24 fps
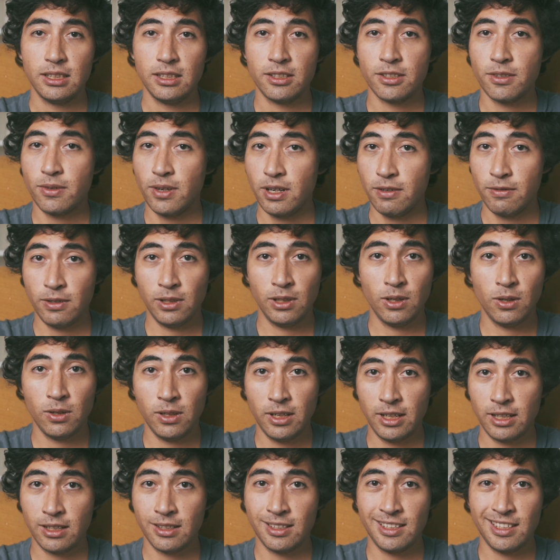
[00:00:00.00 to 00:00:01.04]
It's great for low
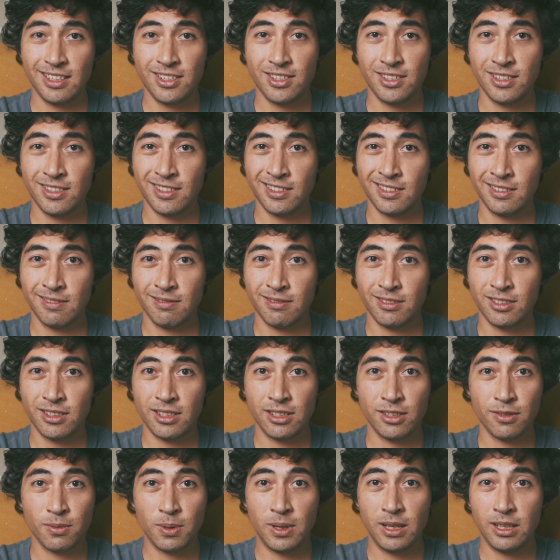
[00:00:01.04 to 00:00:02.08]
light conditions
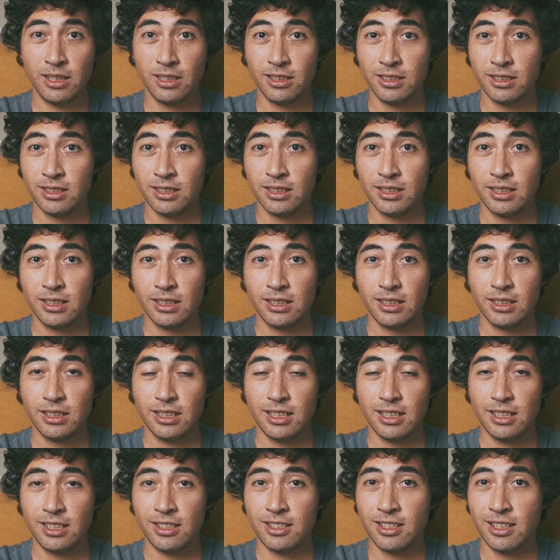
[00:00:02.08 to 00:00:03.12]
as well.
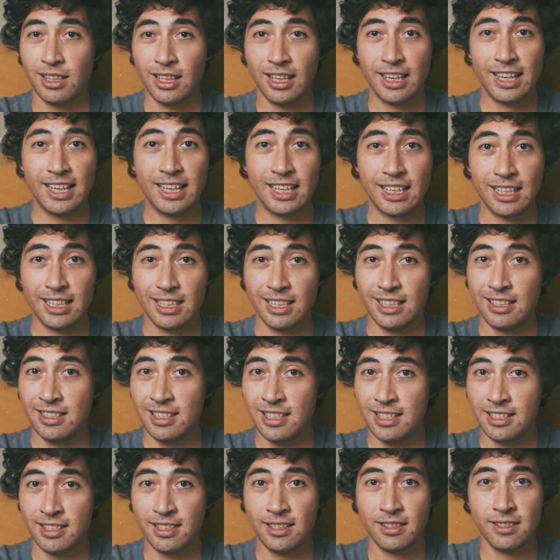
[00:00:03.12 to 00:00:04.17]
It's light, it's
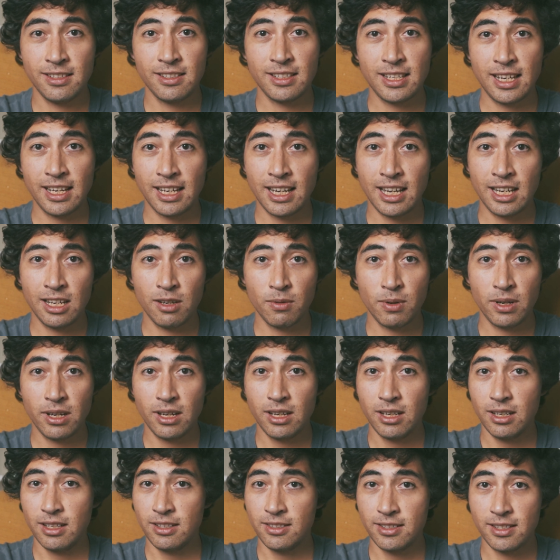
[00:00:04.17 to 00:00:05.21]
easy to take anywhere,
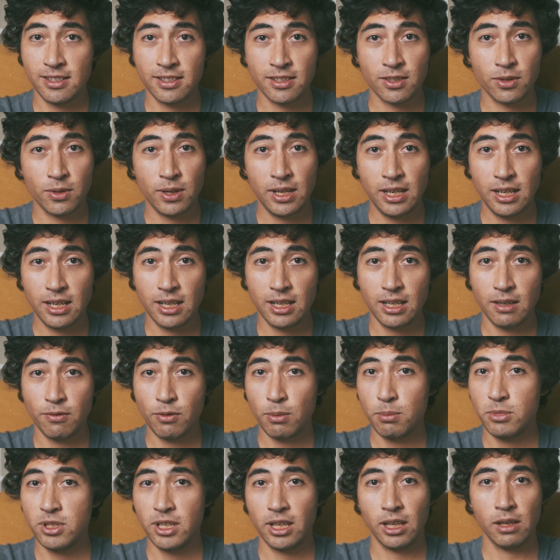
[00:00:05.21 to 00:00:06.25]
it's discreet if
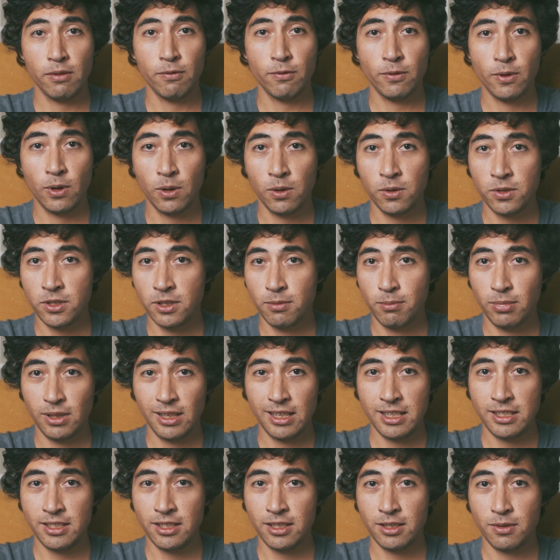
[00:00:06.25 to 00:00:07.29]
I'm taking photos in
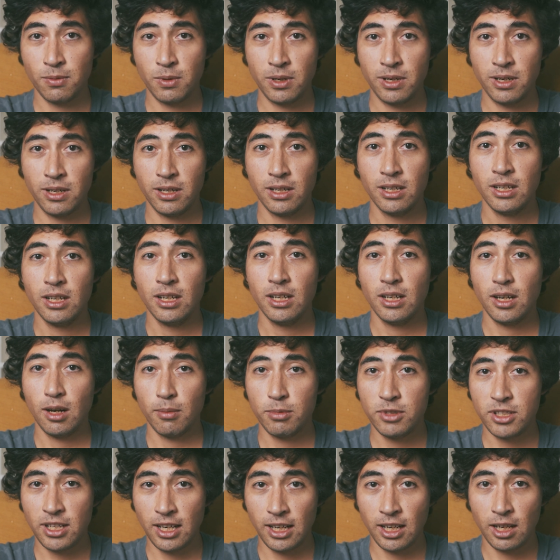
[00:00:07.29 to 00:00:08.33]
places where
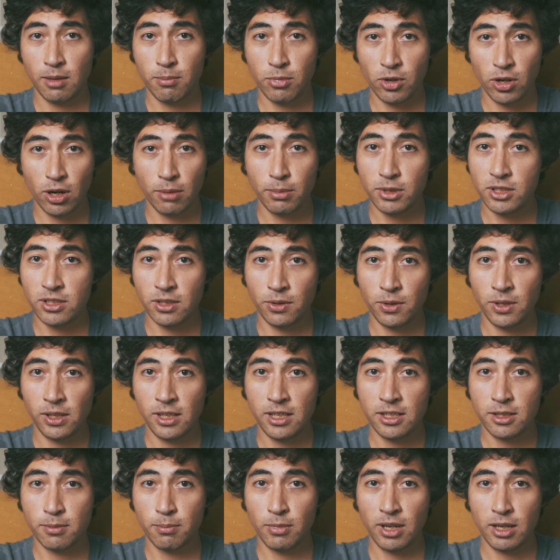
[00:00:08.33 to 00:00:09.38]
obtaining a property
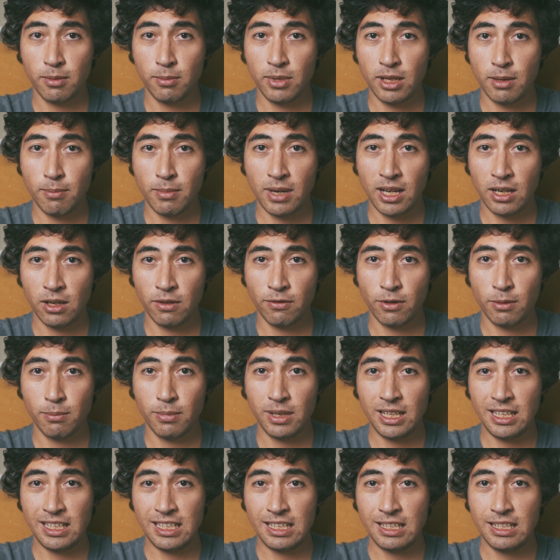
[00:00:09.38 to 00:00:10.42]
release might be a matter of
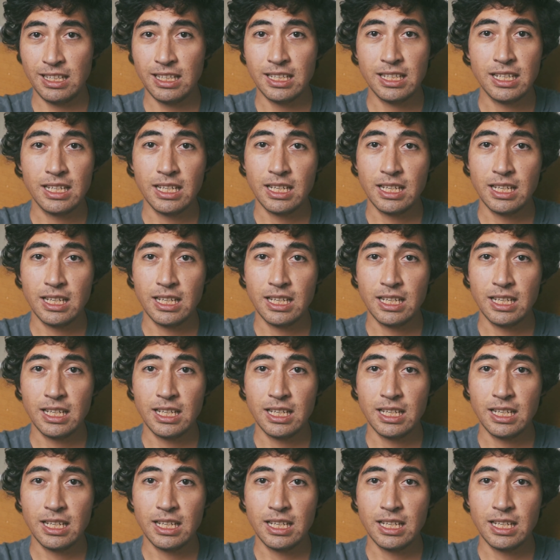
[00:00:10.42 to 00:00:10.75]
opinion